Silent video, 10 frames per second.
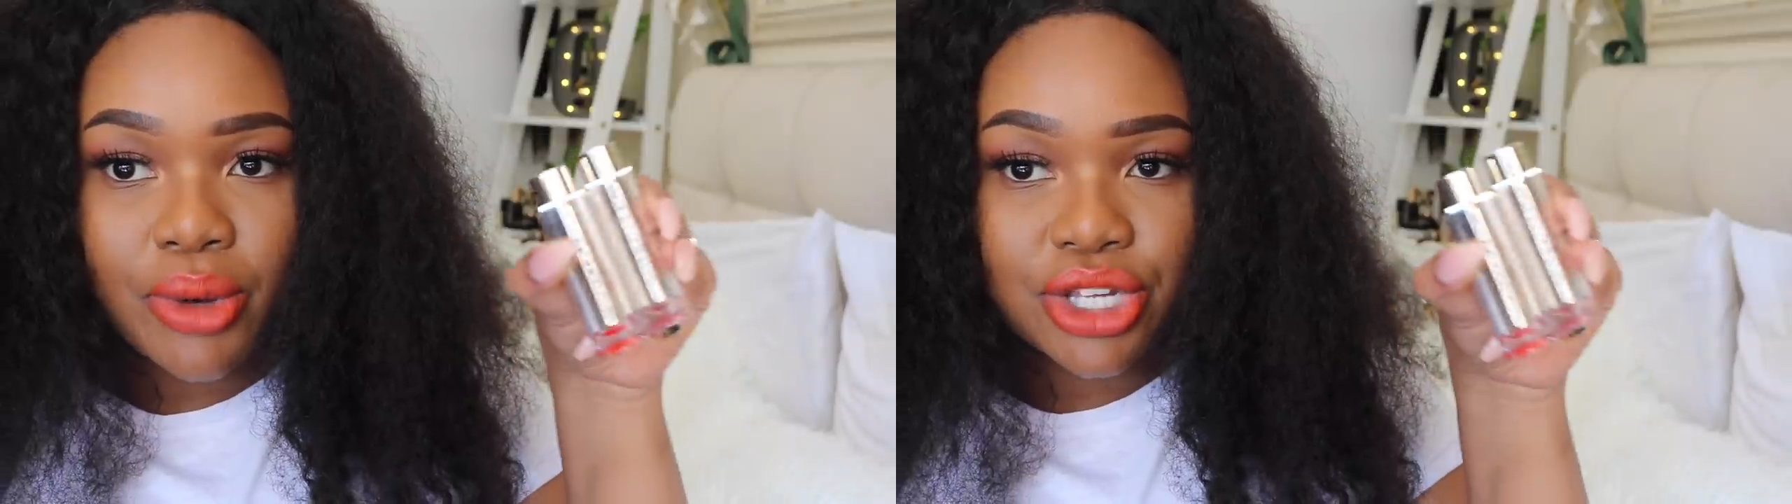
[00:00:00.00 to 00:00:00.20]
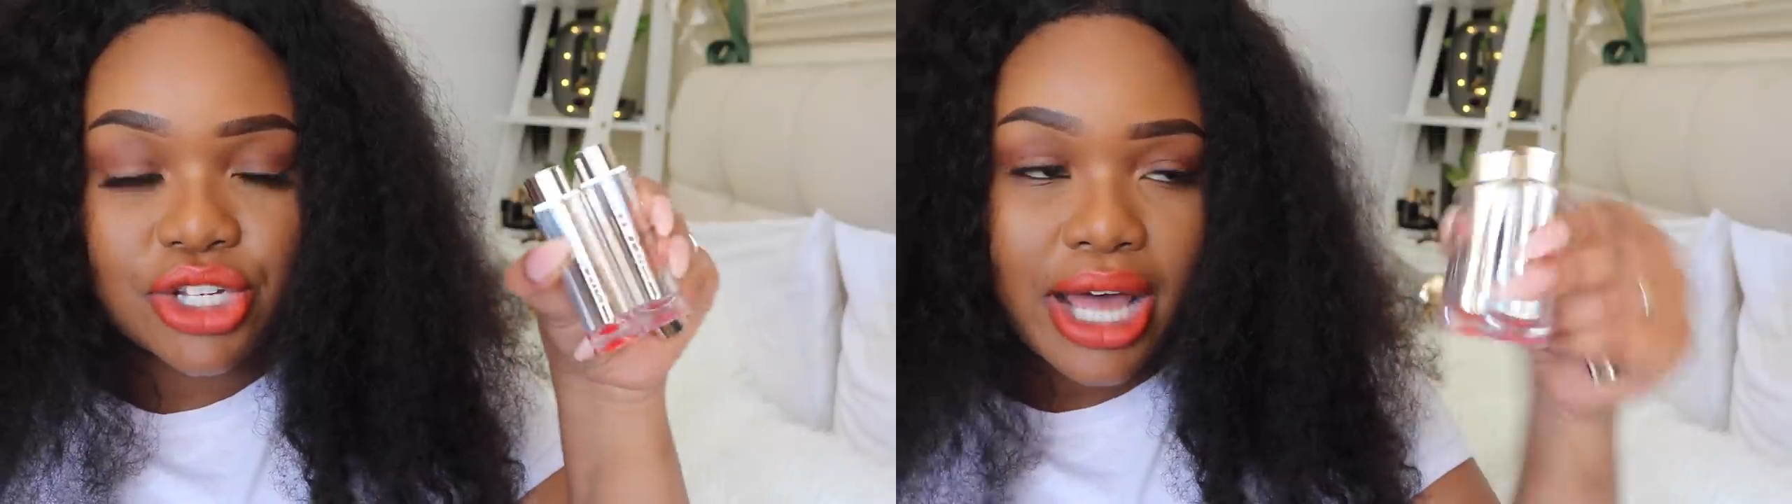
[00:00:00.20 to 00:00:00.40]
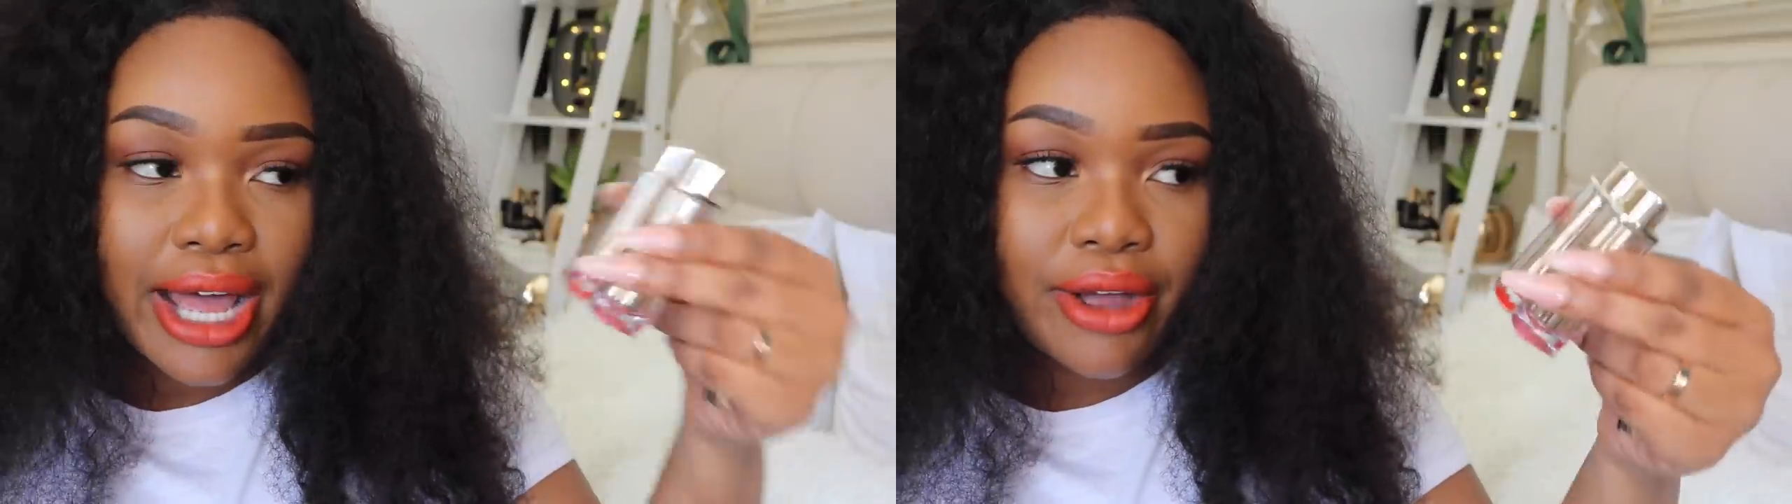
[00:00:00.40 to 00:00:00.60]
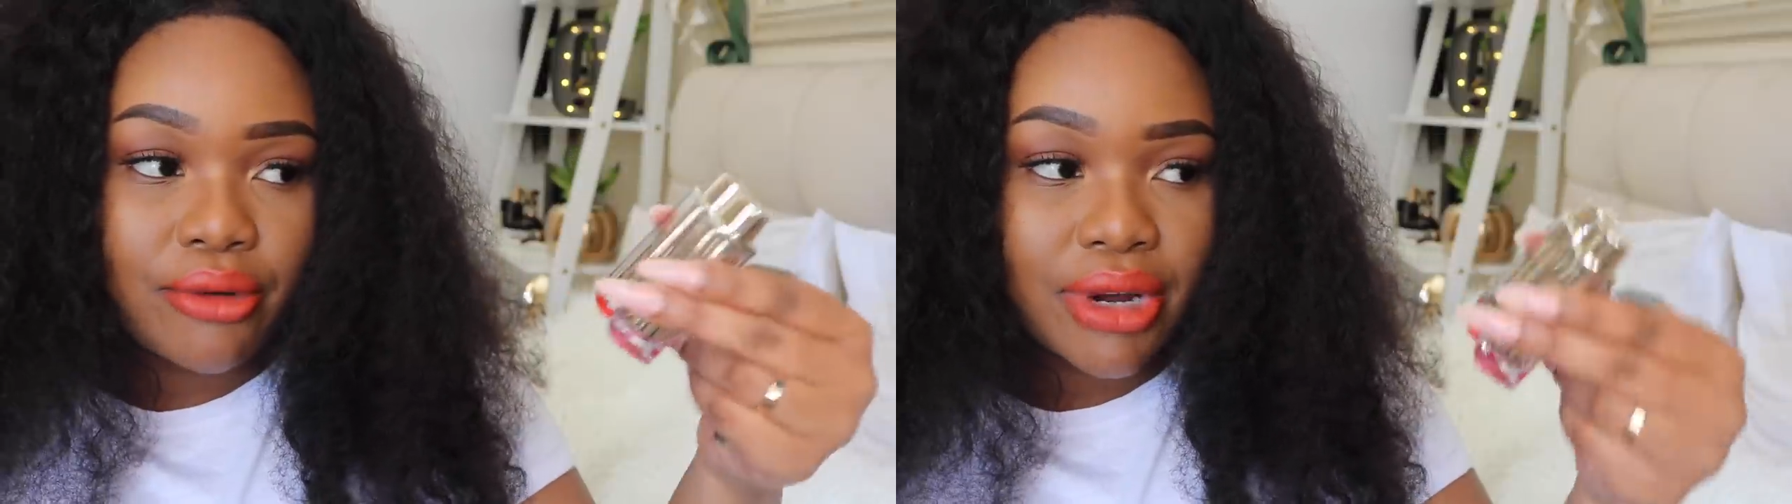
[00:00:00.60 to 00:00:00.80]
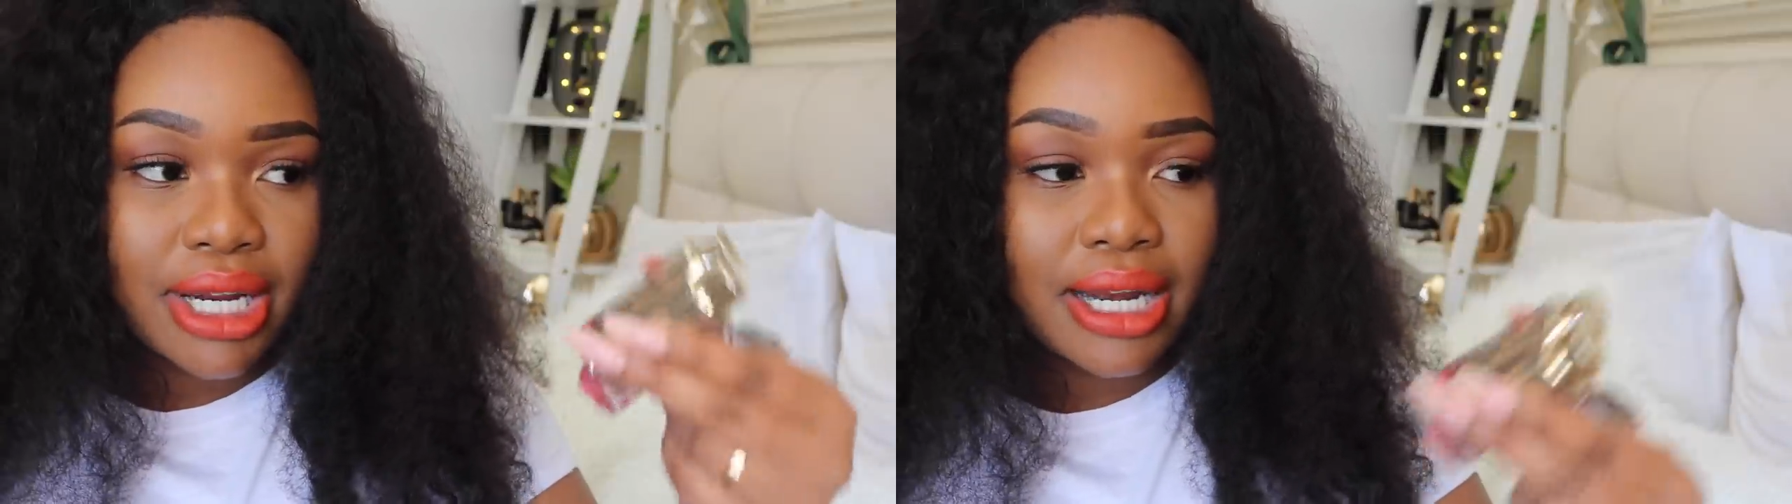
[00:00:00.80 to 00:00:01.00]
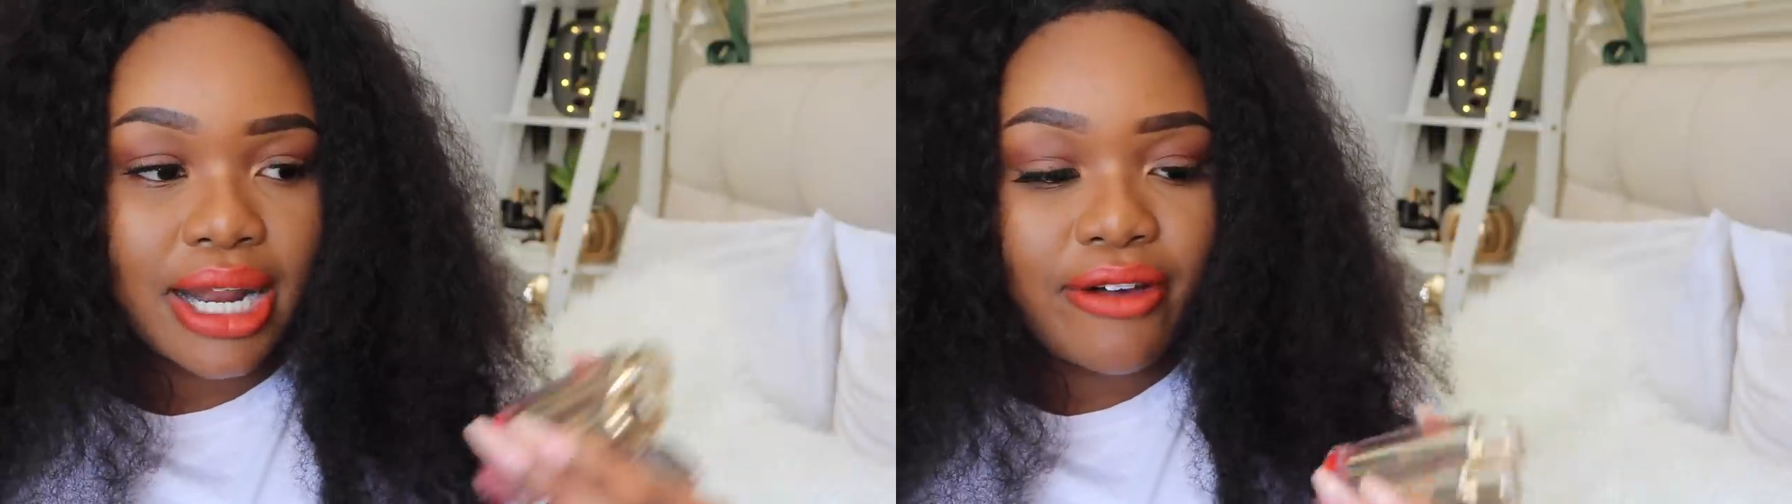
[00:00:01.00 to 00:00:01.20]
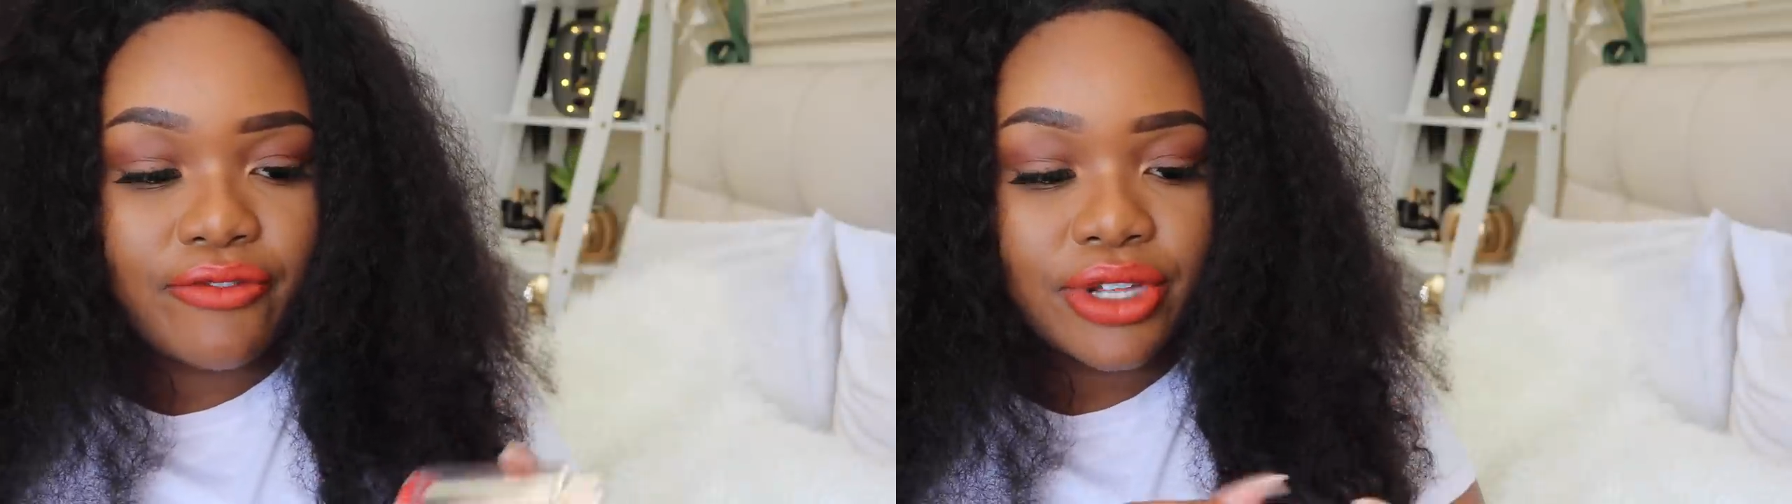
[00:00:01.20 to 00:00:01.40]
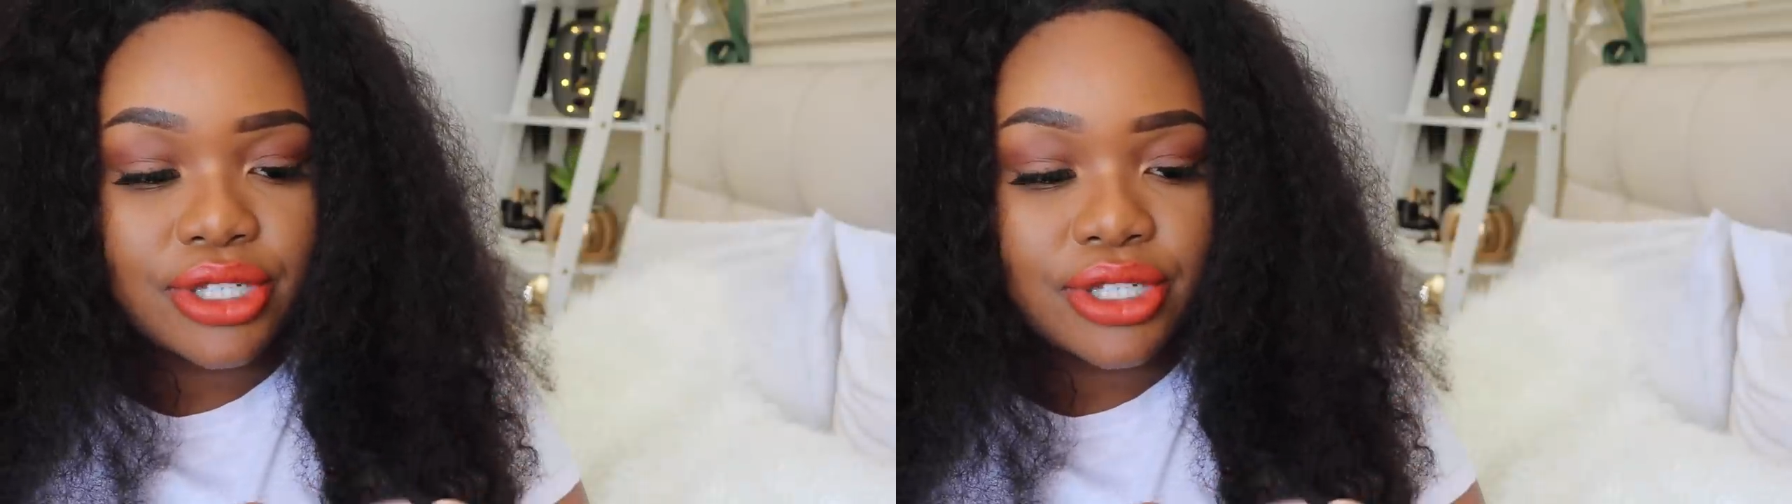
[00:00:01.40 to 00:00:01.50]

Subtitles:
which I really love.